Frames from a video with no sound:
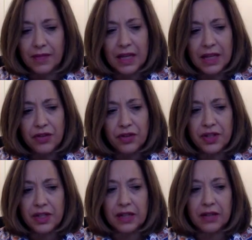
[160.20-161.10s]

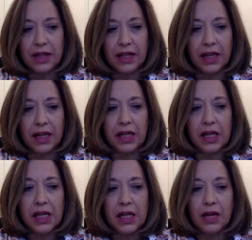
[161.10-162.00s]
interestingly,
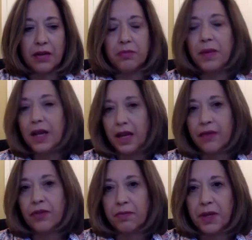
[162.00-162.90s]
many
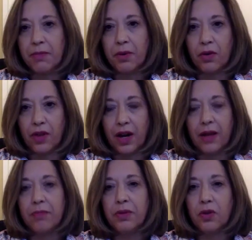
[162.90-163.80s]
of the people that I
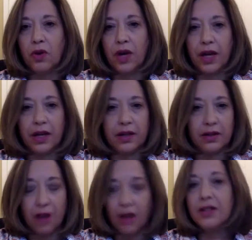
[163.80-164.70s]
employ,
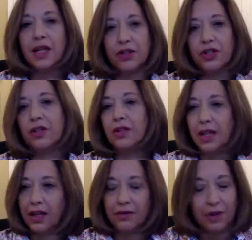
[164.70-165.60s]
not
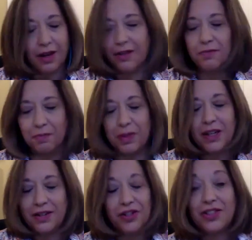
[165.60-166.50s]
intentionally, but
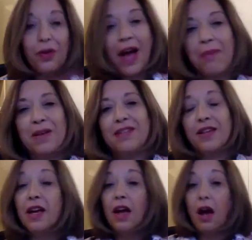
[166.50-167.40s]
it just so happens,
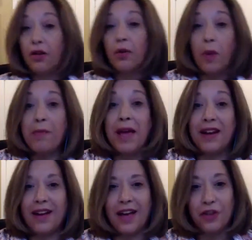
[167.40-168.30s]
they're
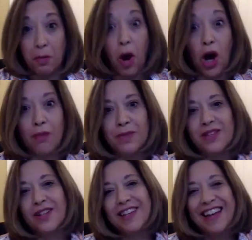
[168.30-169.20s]
women and they're
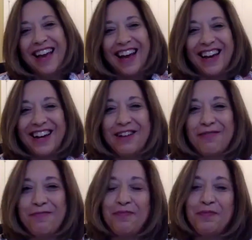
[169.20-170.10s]
moms. And